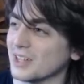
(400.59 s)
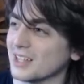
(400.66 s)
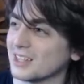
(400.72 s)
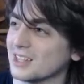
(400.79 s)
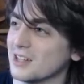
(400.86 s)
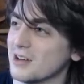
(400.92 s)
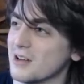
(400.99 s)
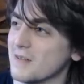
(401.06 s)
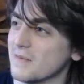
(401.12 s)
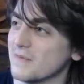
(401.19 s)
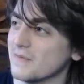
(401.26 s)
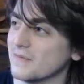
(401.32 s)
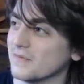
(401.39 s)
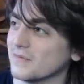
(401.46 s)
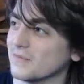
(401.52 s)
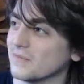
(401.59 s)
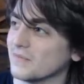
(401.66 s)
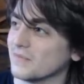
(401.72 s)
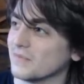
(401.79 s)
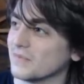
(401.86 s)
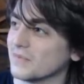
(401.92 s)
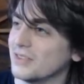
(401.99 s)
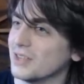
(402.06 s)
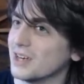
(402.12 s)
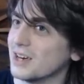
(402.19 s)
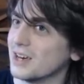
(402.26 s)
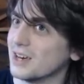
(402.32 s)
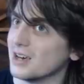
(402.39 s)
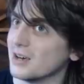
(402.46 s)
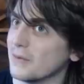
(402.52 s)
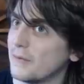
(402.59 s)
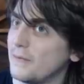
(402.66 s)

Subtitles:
like the